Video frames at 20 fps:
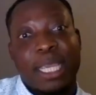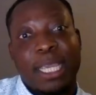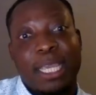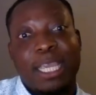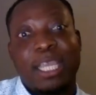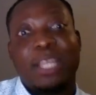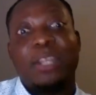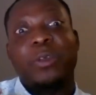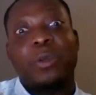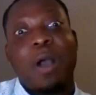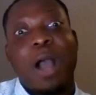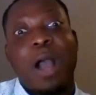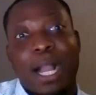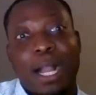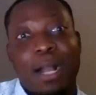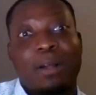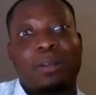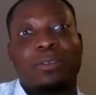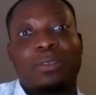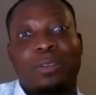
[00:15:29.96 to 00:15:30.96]
in your
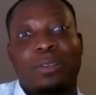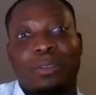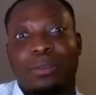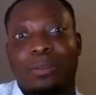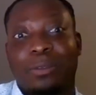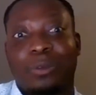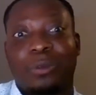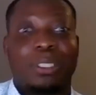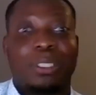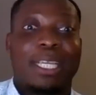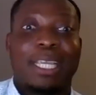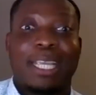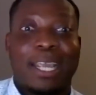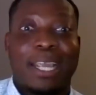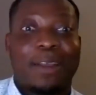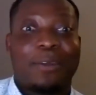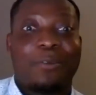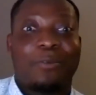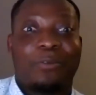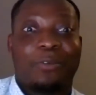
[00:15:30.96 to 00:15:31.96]
account to take
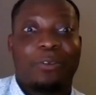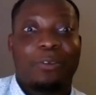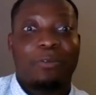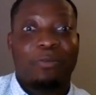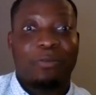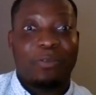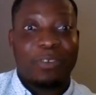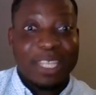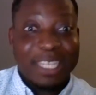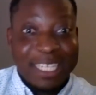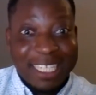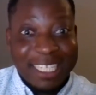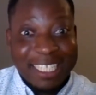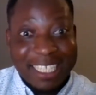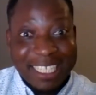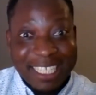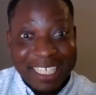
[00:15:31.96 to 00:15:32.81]
care of your feeding.